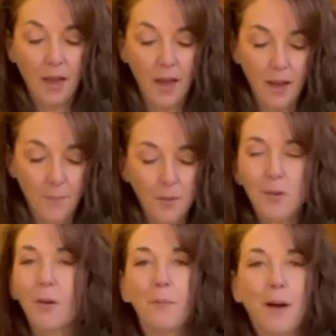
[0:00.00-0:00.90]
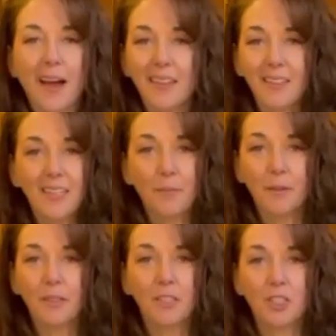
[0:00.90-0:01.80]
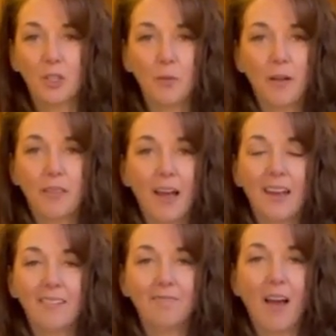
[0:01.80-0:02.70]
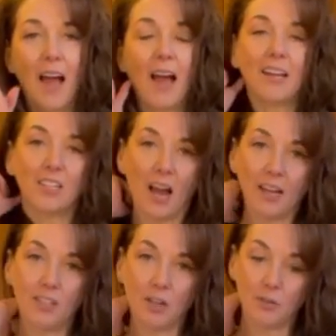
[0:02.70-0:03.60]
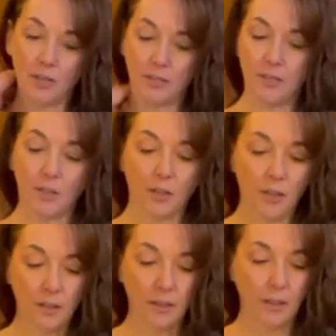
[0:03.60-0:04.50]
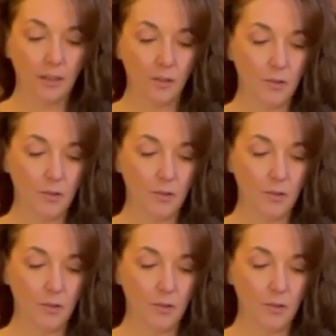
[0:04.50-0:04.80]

Um, you can buy the templates too online. I, I don't necessarily think they're